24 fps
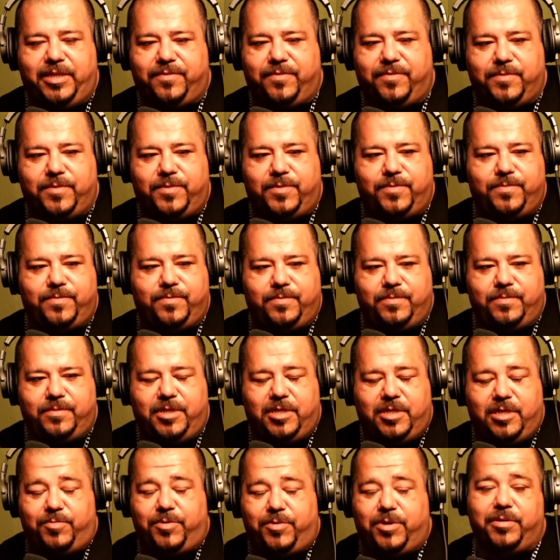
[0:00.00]
from
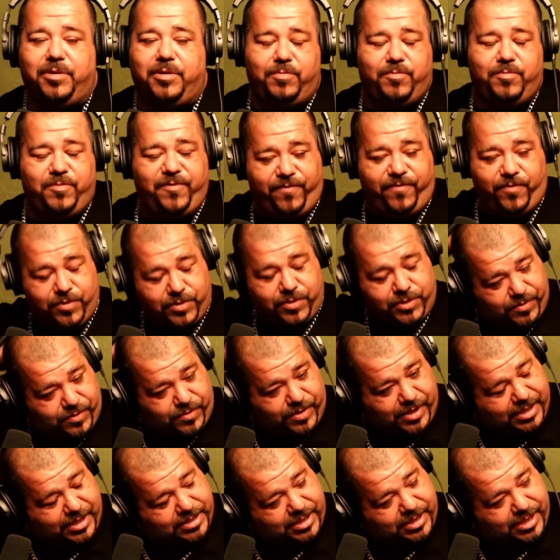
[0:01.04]
probably before
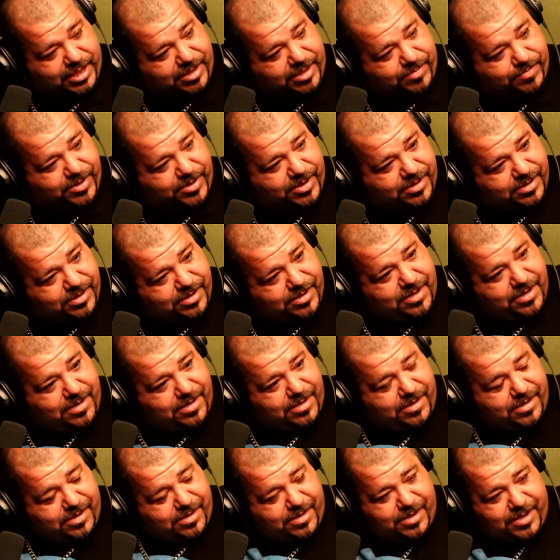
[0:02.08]
2008. But
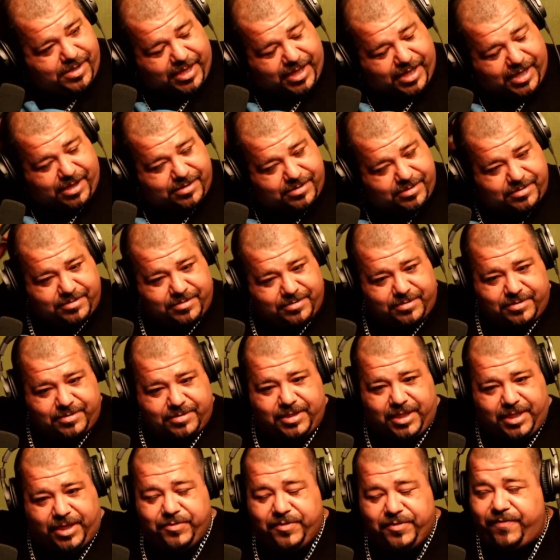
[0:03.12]
yeah,
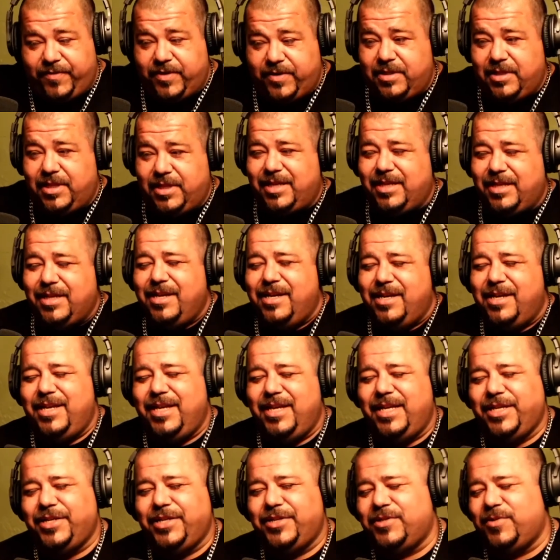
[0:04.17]
it was fun. Like
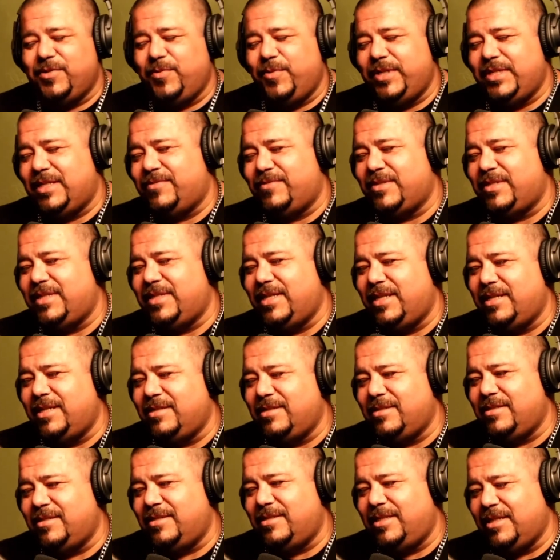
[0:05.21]
the reason I was
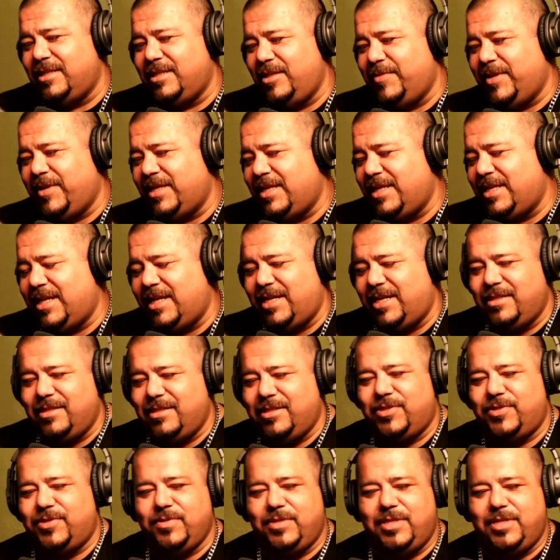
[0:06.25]
telling you about that and the
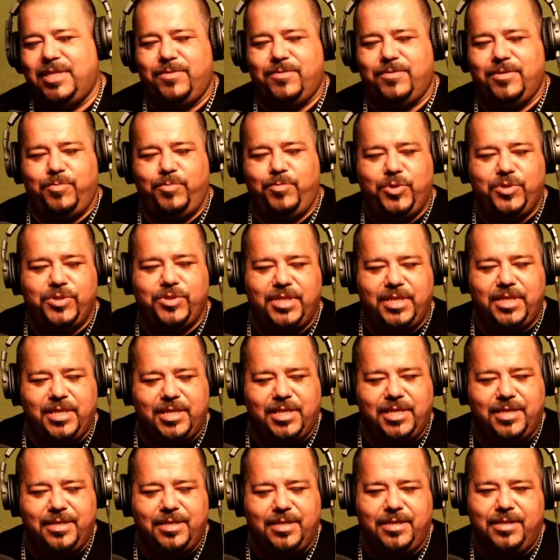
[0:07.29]
whole thing with the music
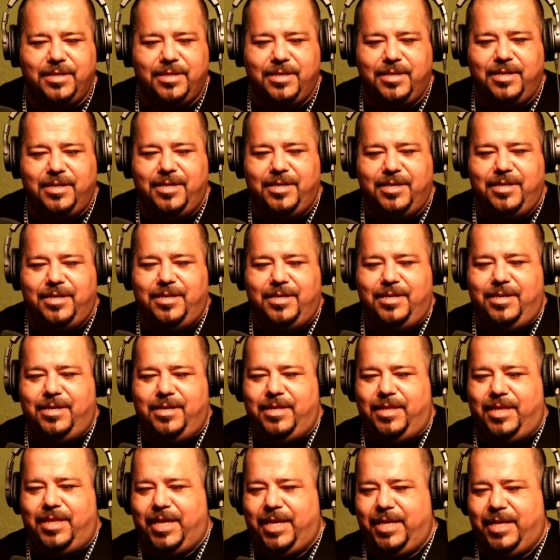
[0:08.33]
thing,
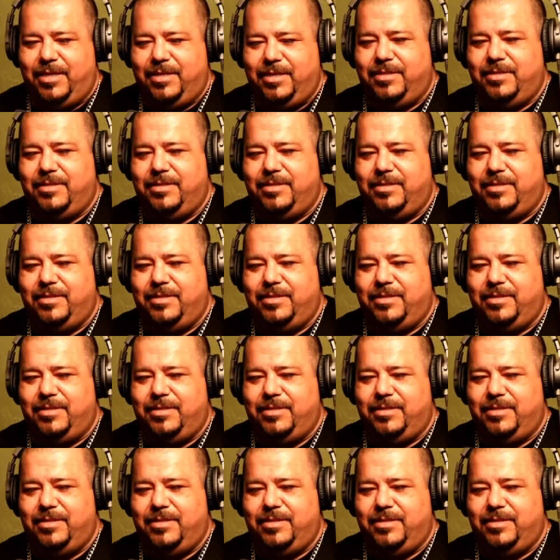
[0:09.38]
like